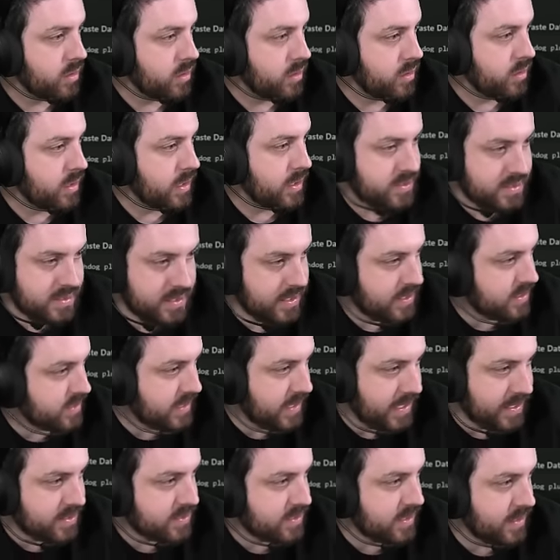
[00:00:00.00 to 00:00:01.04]
It's the
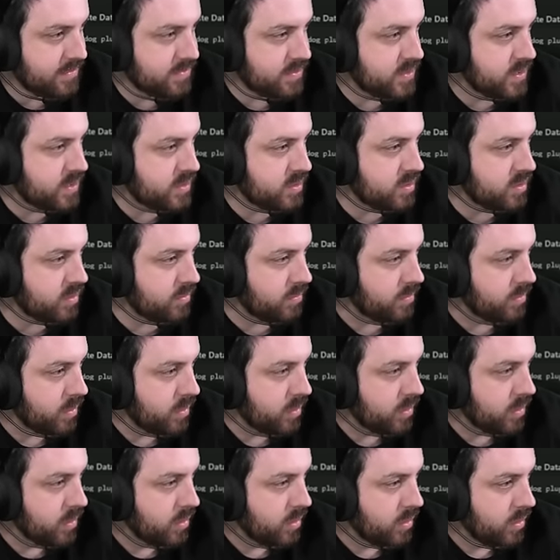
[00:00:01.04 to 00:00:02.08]
exact same system.
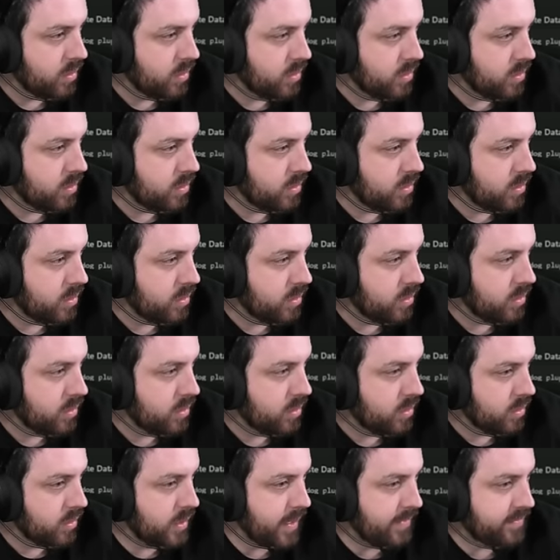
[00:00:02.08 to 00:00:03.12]

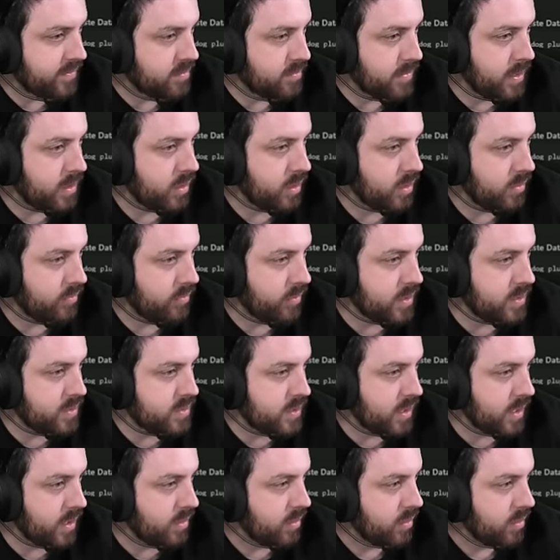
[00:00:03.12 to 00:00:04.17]
You'd have to manually
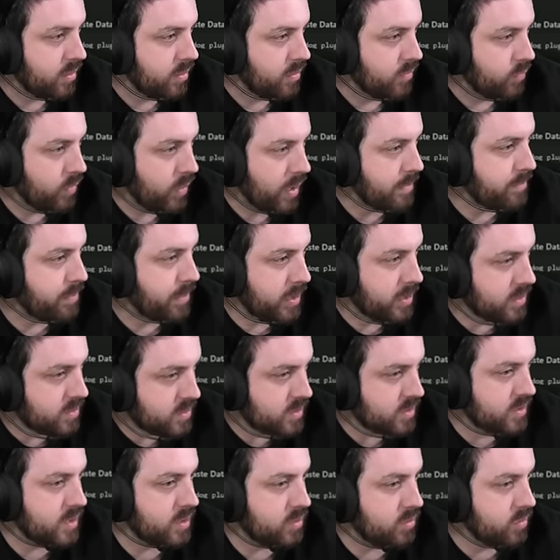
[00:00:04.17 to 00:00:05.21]
reset. Right, but
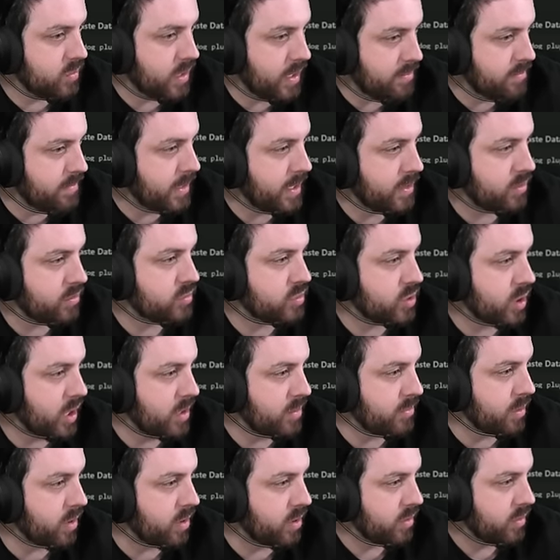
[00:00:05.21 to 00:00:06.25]
it's still a manual
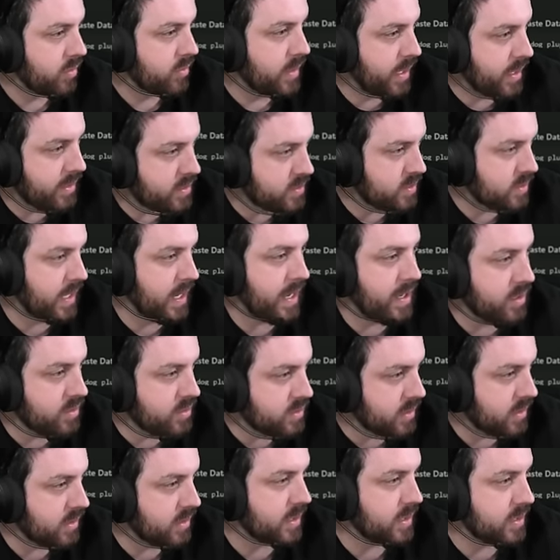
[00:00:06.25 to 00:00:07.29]
timer that is
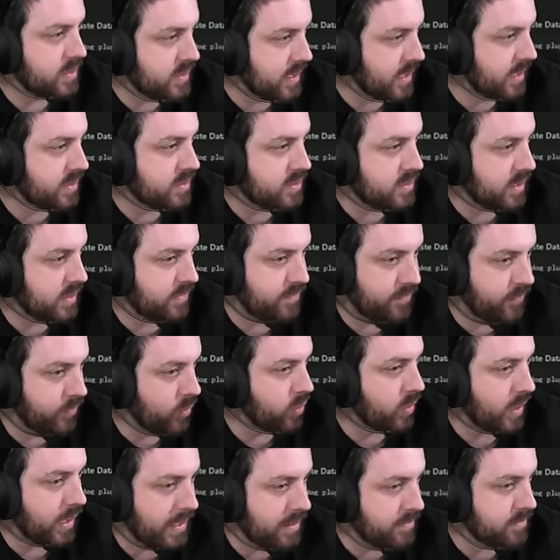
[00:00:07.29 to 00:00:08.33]
counting the exact
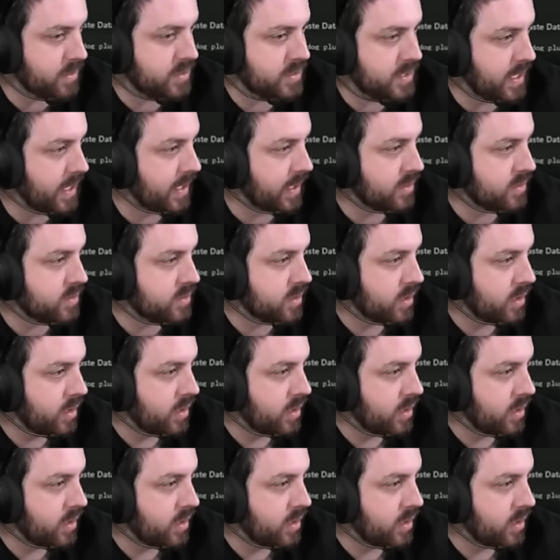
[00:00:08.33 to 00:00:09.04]
four game attacks.